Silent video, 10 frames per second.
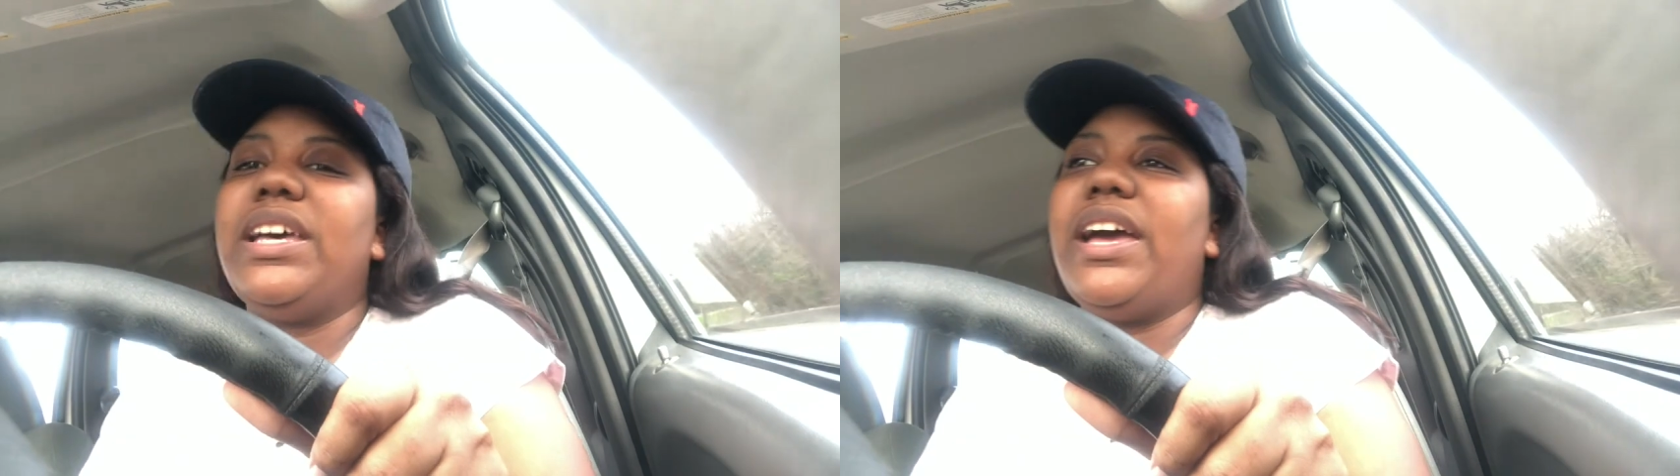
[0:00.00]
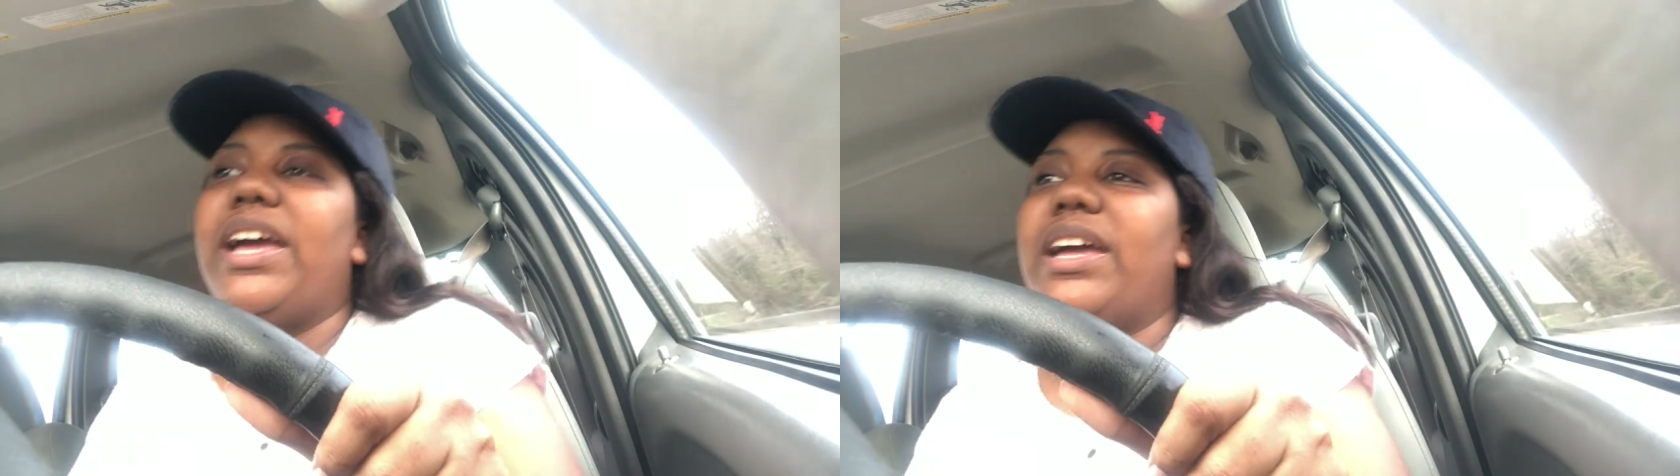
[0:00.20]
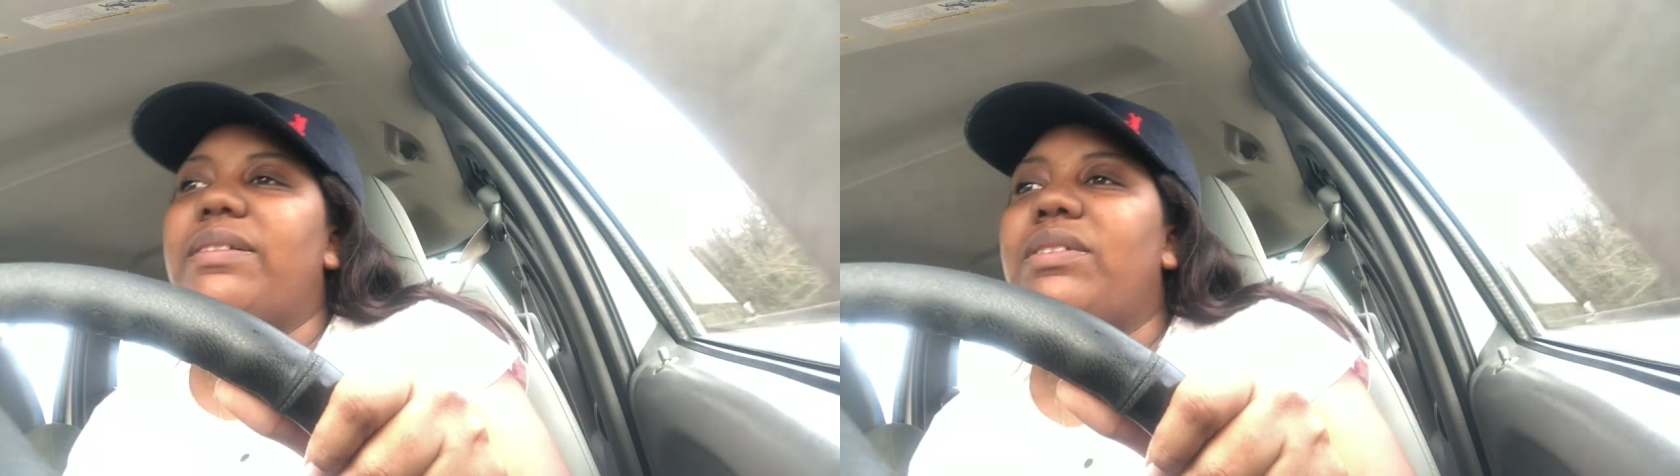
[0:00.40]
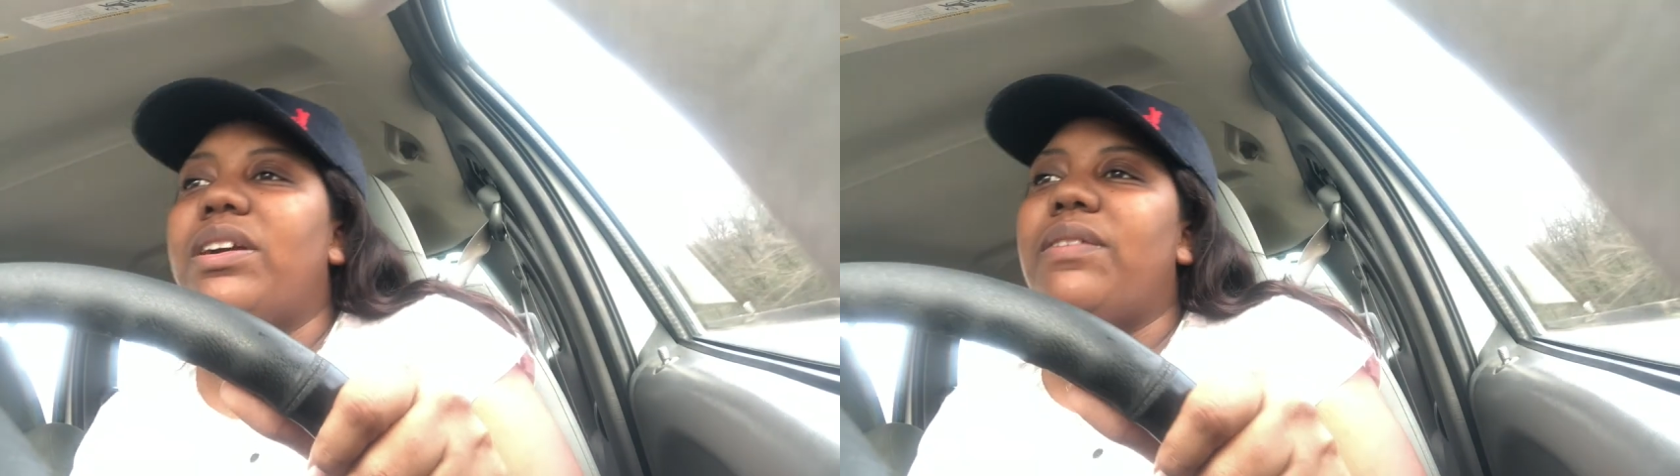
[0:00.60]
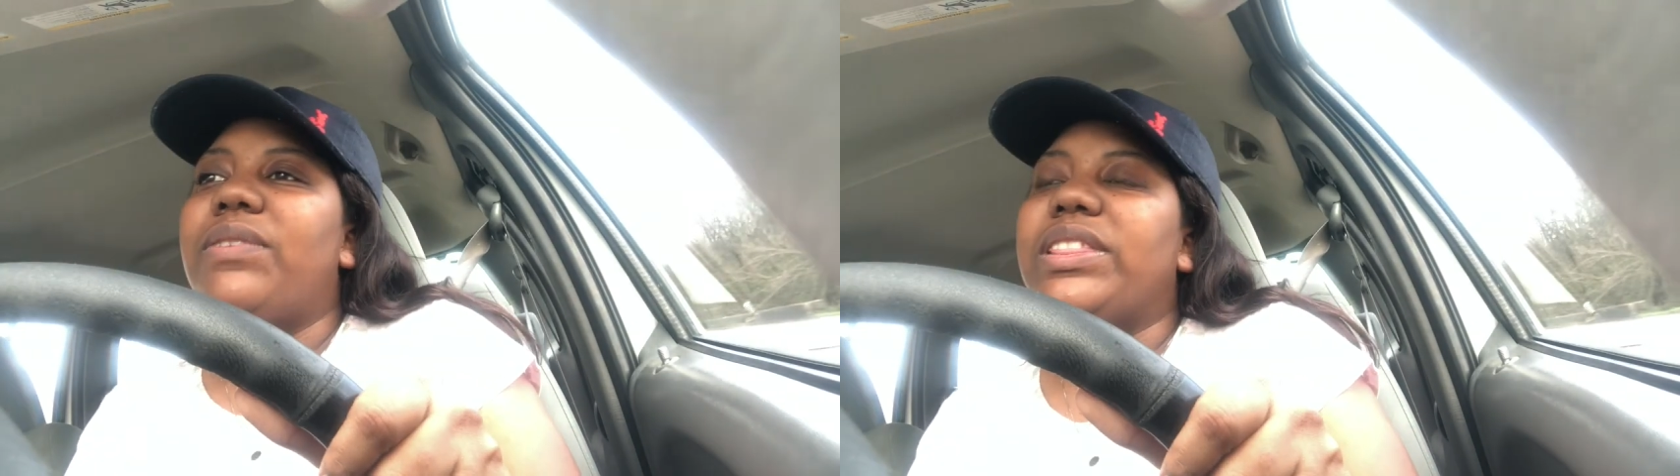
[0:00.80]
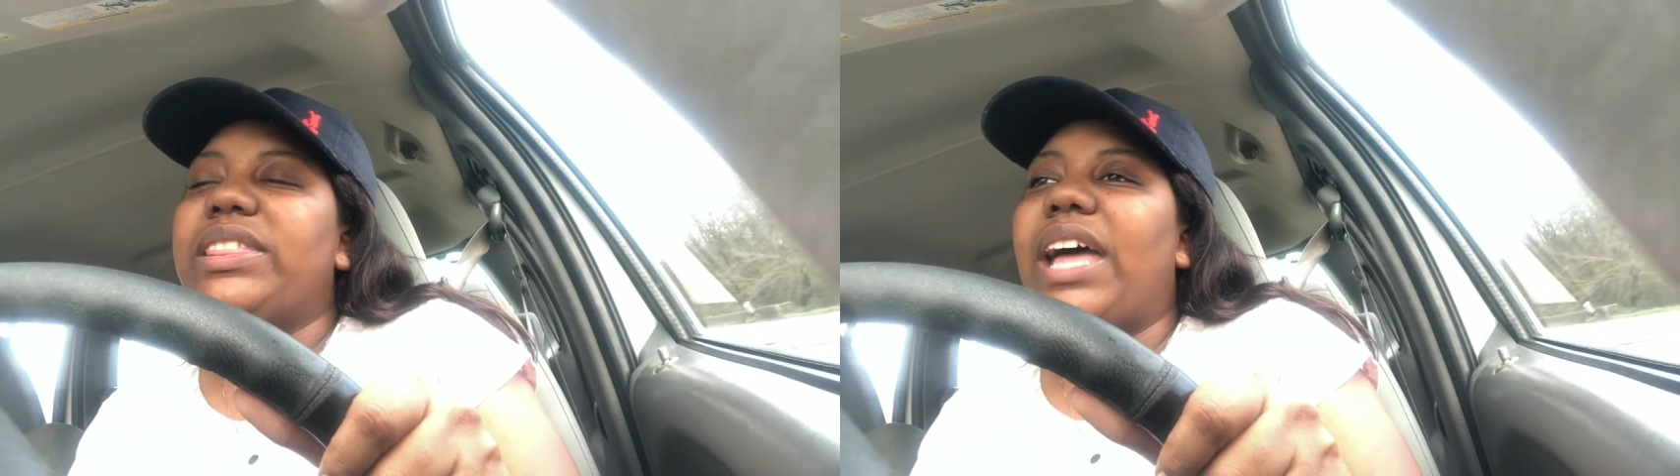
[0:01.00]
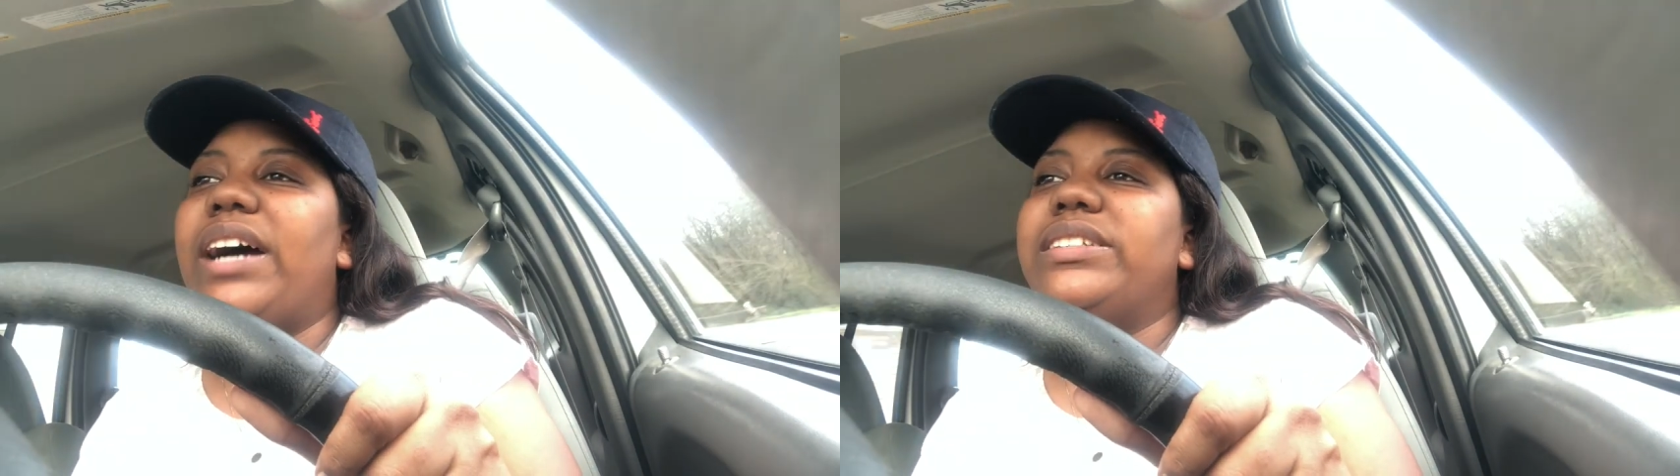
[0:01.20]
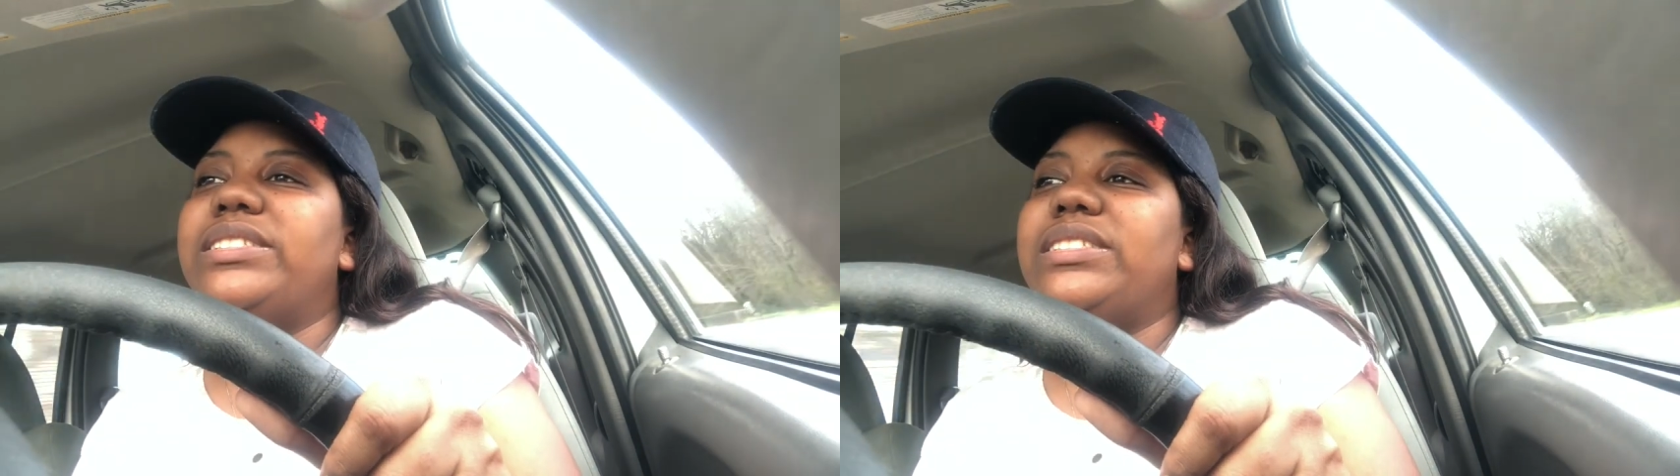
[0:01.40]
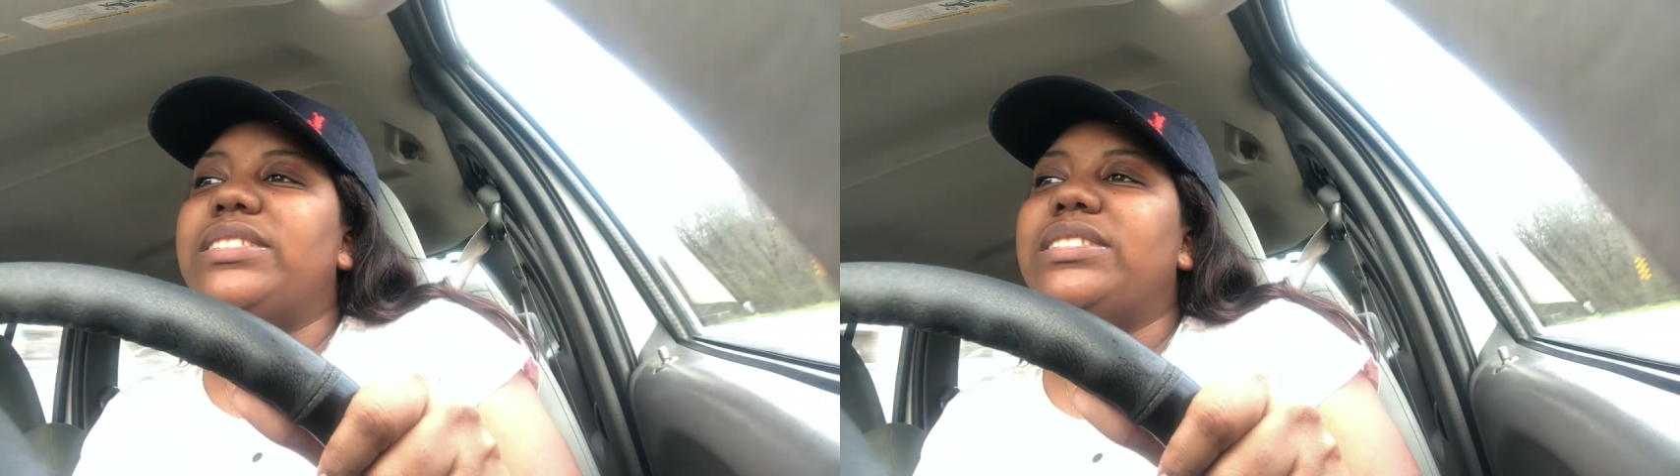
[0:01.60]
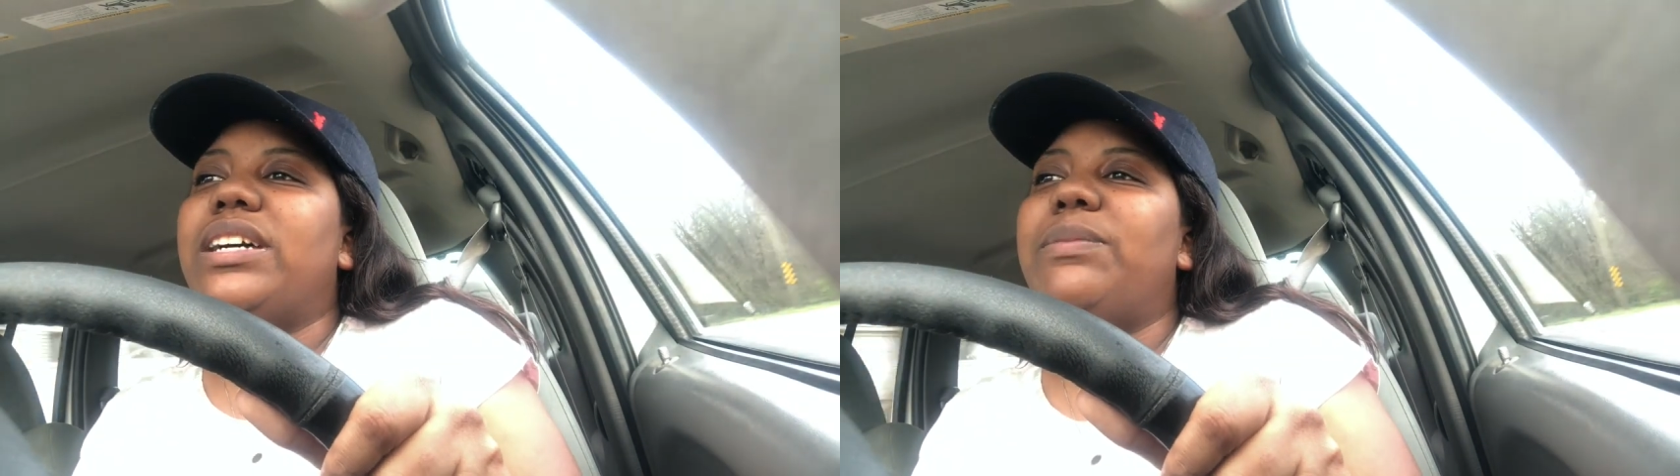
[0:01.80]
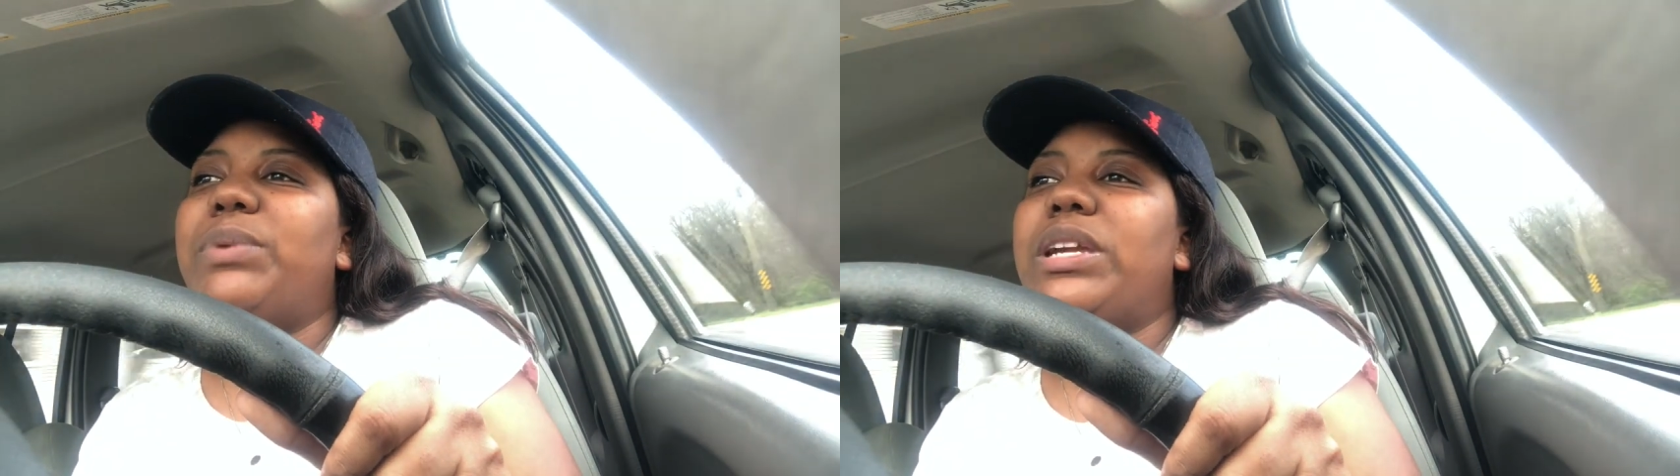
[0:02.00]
time for thousands of